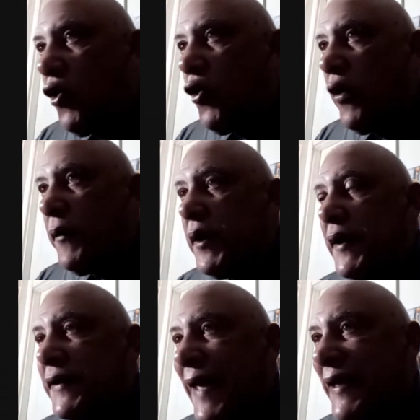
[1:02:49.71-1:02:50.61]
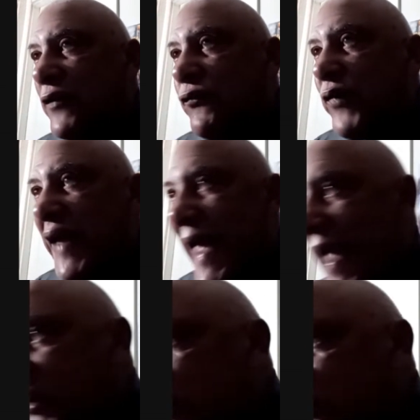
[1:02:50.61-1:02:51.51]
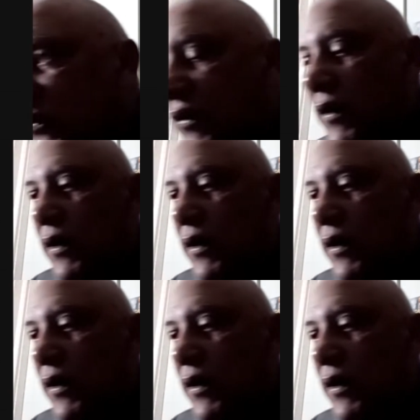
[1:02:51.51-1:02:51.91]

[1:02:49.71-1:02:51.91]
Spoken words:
or getting free agents